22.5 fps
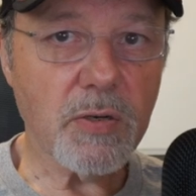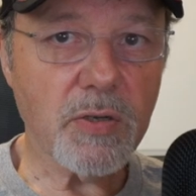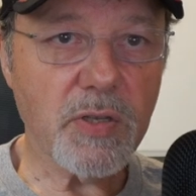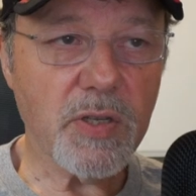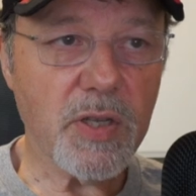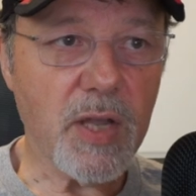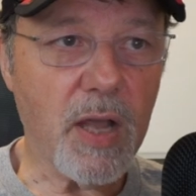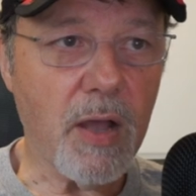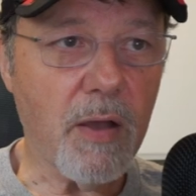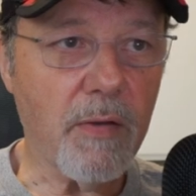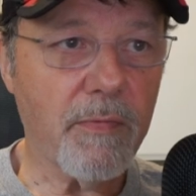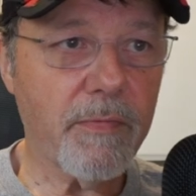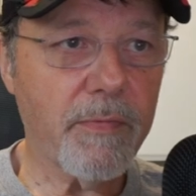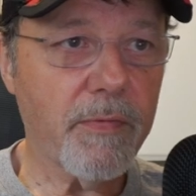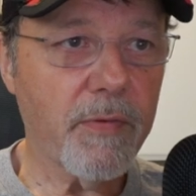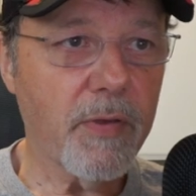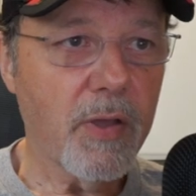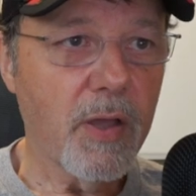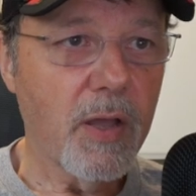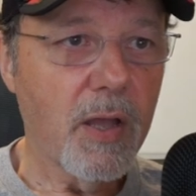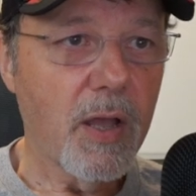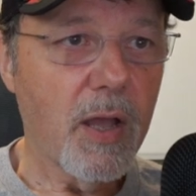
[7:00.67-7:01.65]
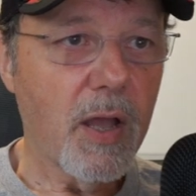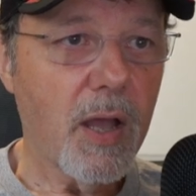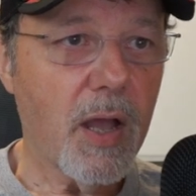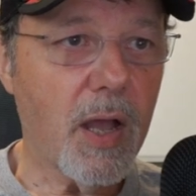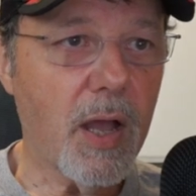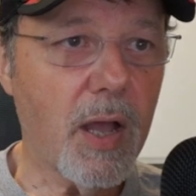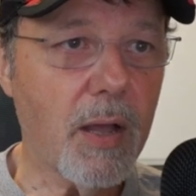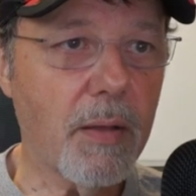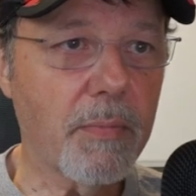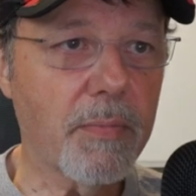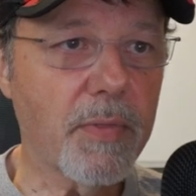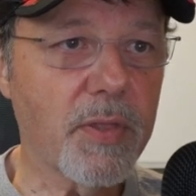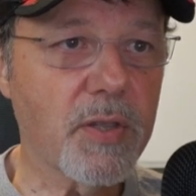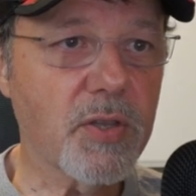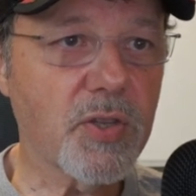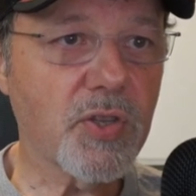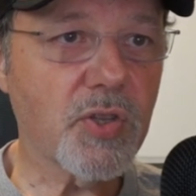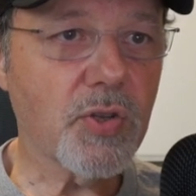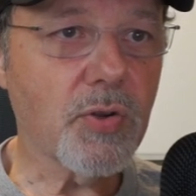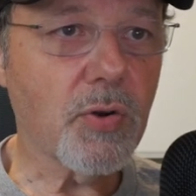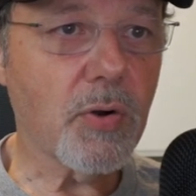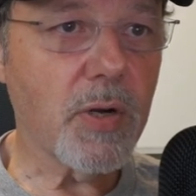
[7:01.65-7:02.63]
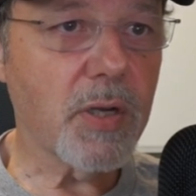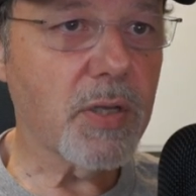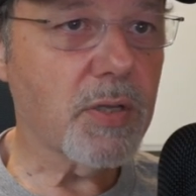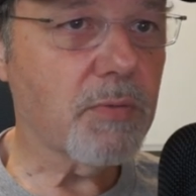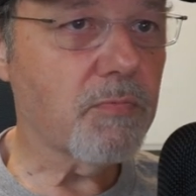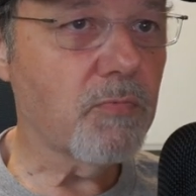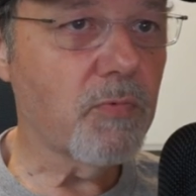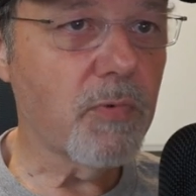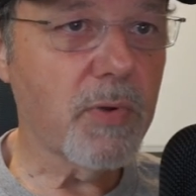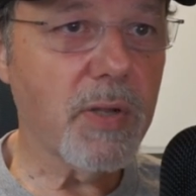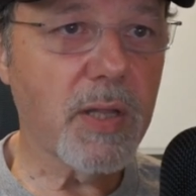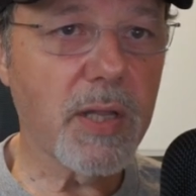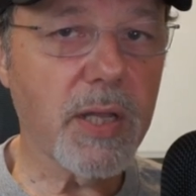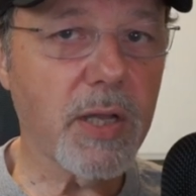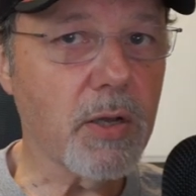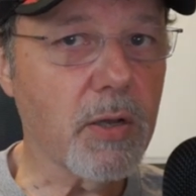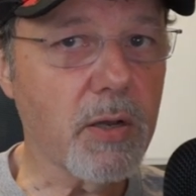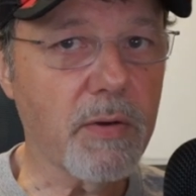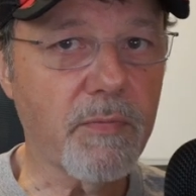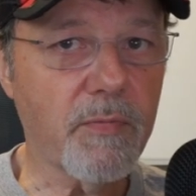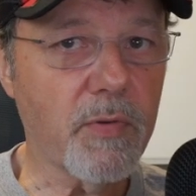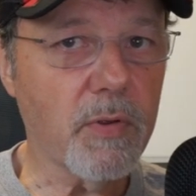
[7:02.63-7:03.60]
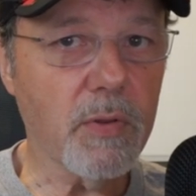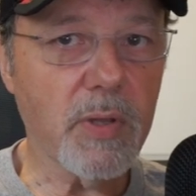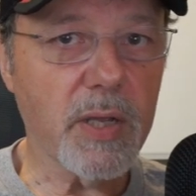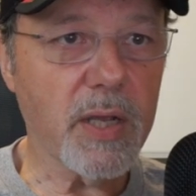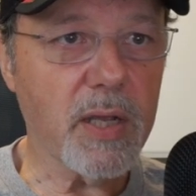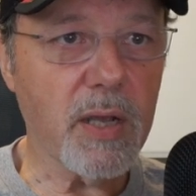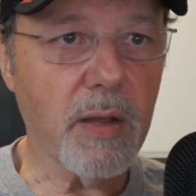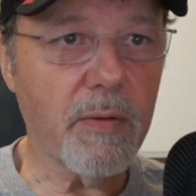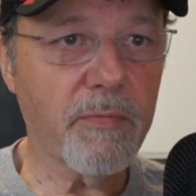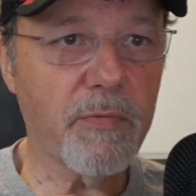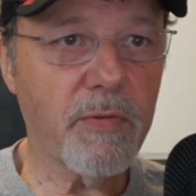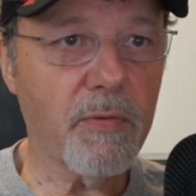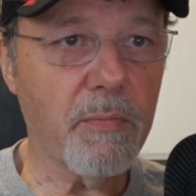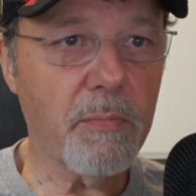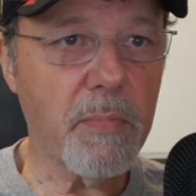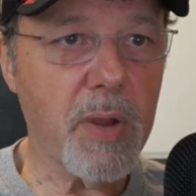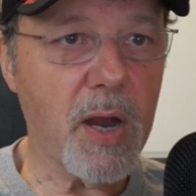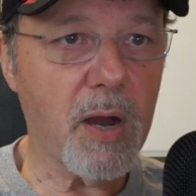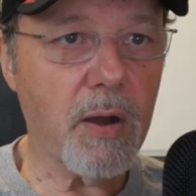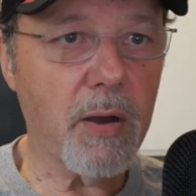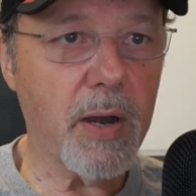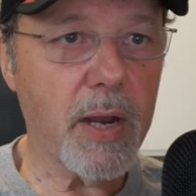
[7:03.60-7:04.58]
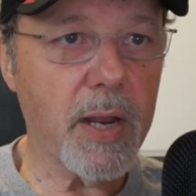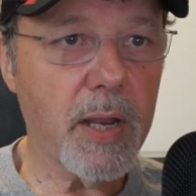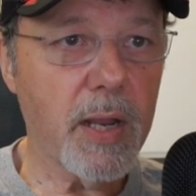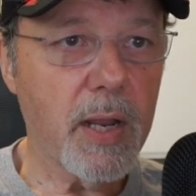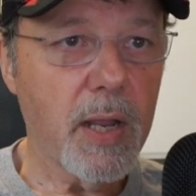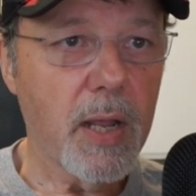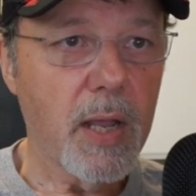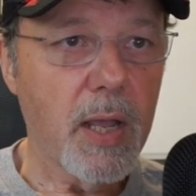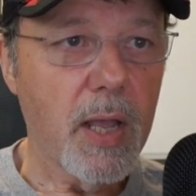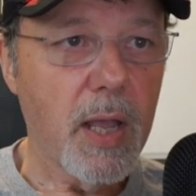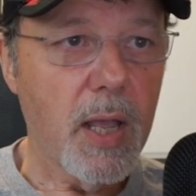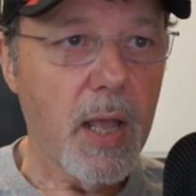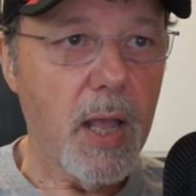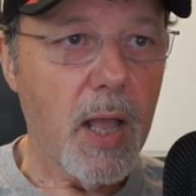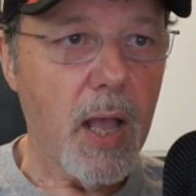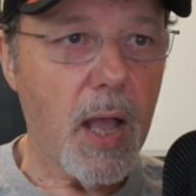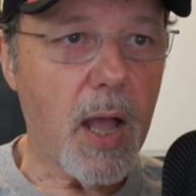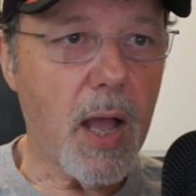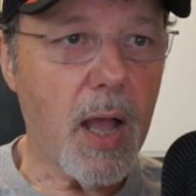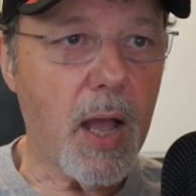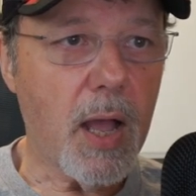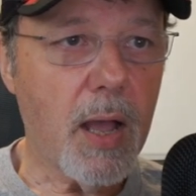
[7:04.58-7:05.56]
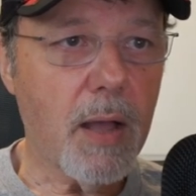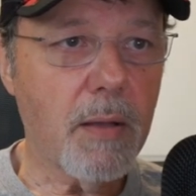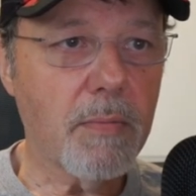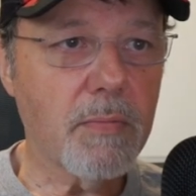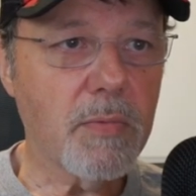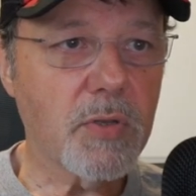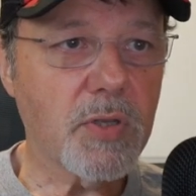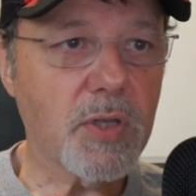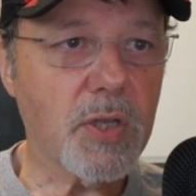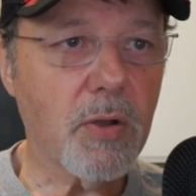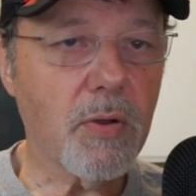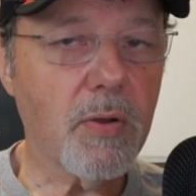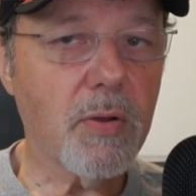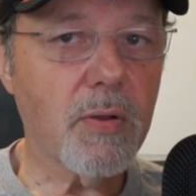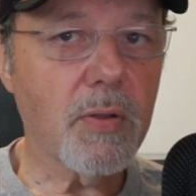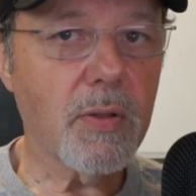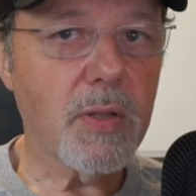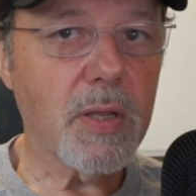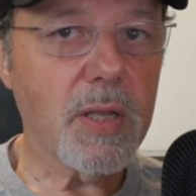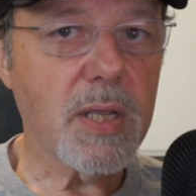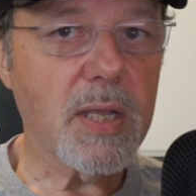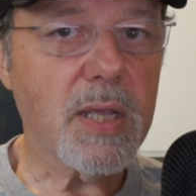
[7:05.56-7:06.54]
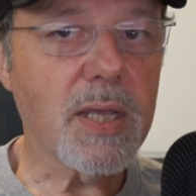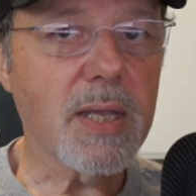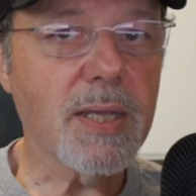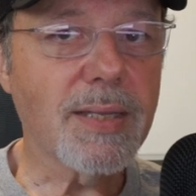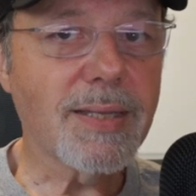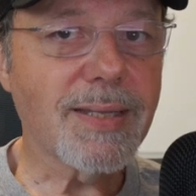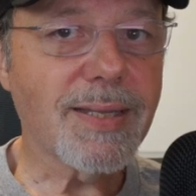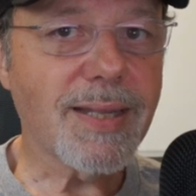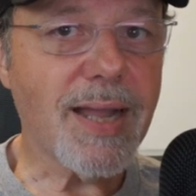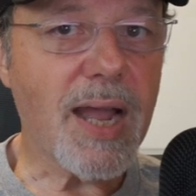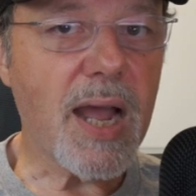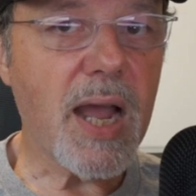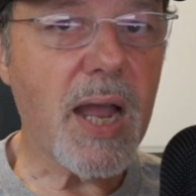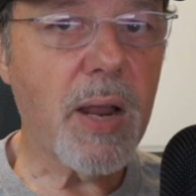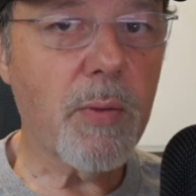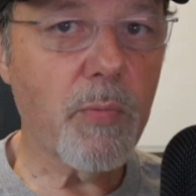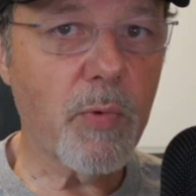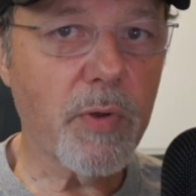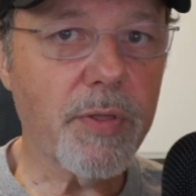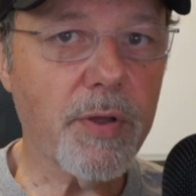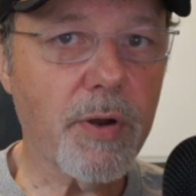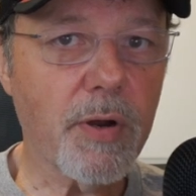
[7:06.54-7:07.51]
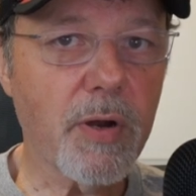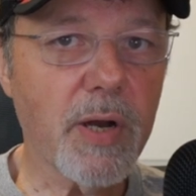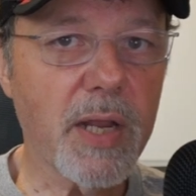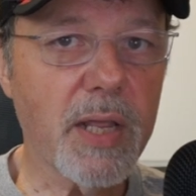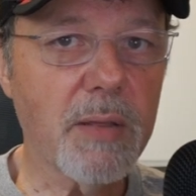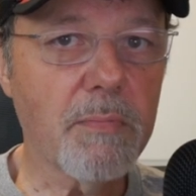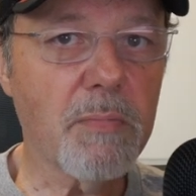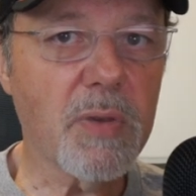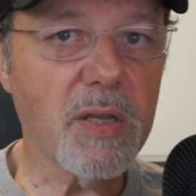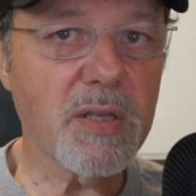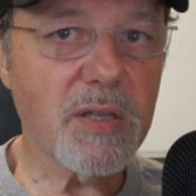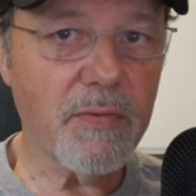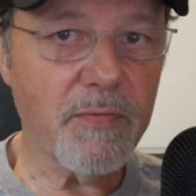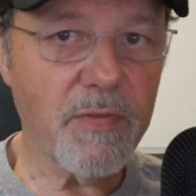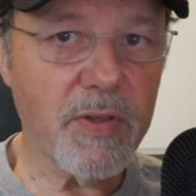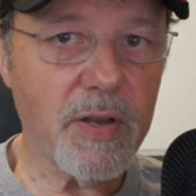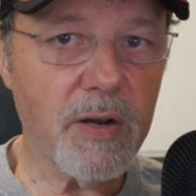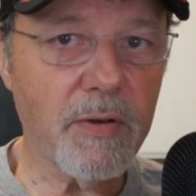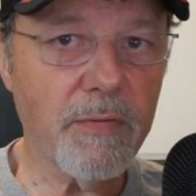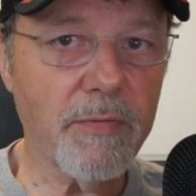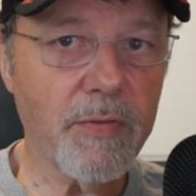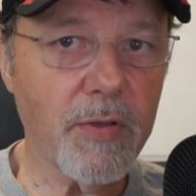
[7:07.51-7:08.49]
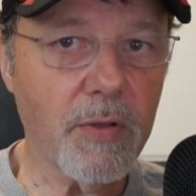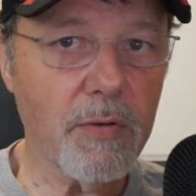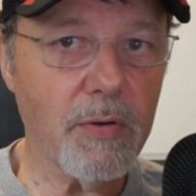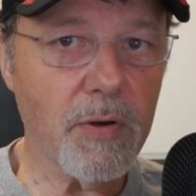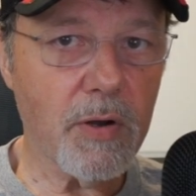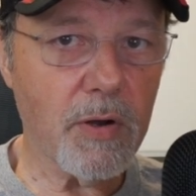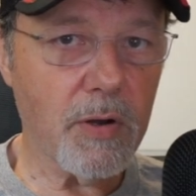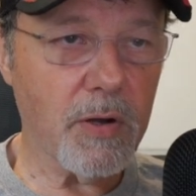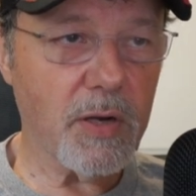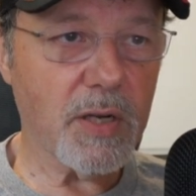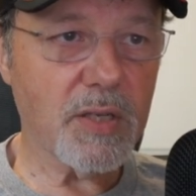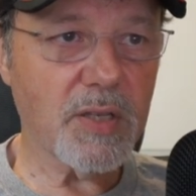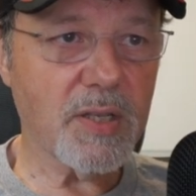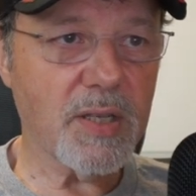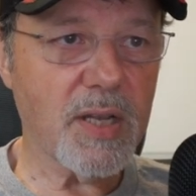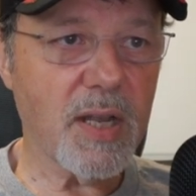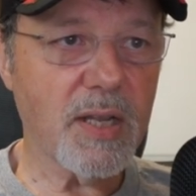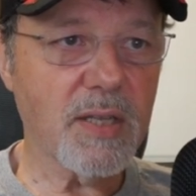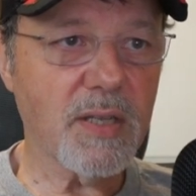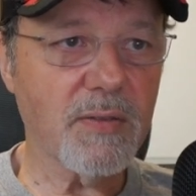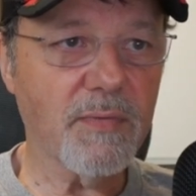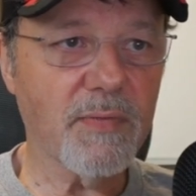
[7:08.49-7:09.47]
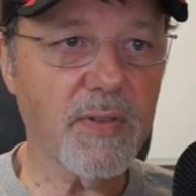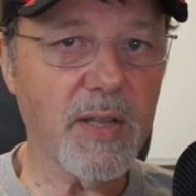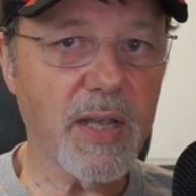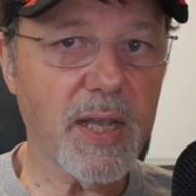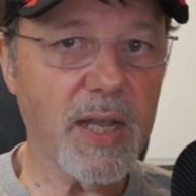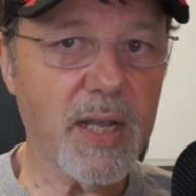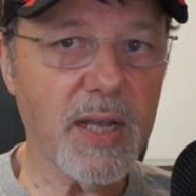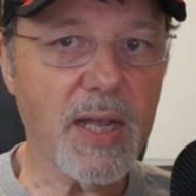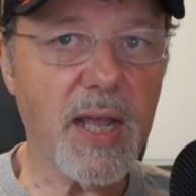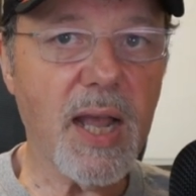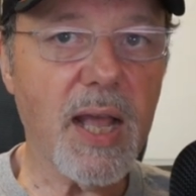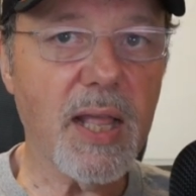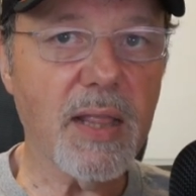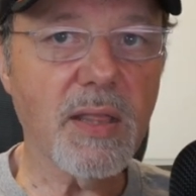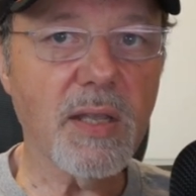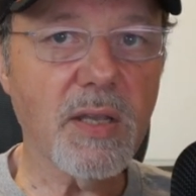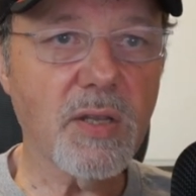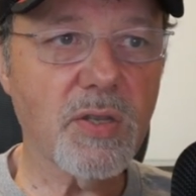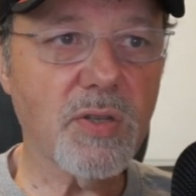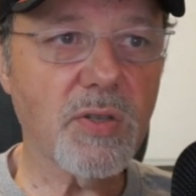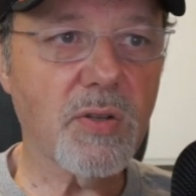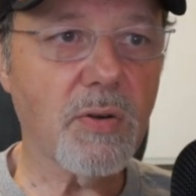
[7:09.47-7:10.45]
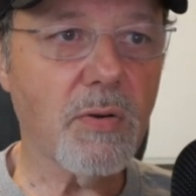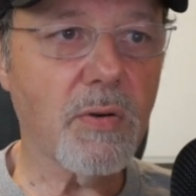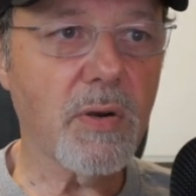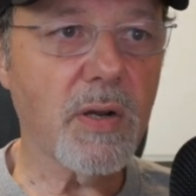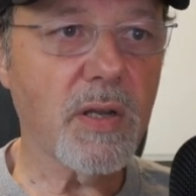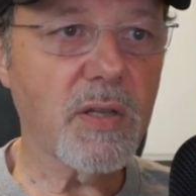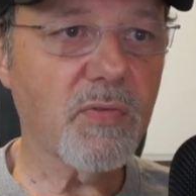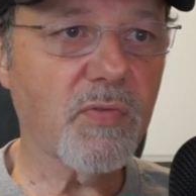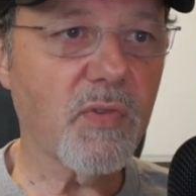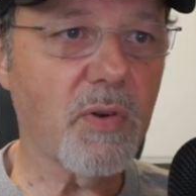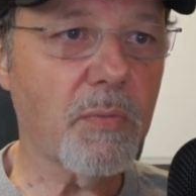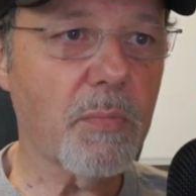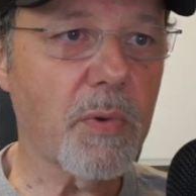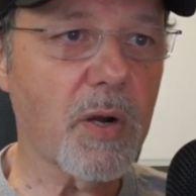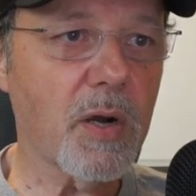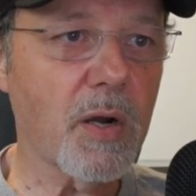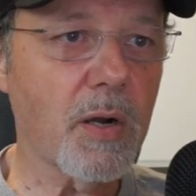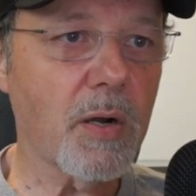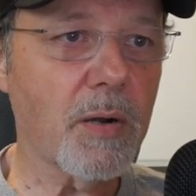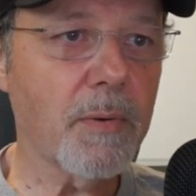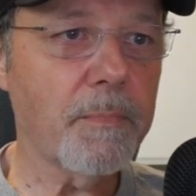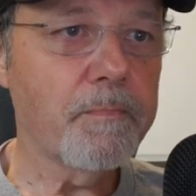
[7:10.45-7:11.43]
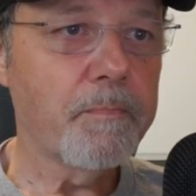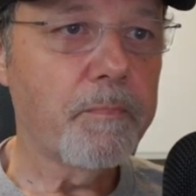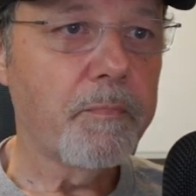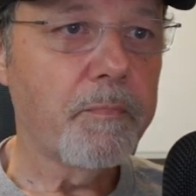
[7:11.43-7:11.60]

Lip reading: herself. The stories really could have only come from Mary. So his time with her, he must have interviewed her extensively and gotten these stories from her.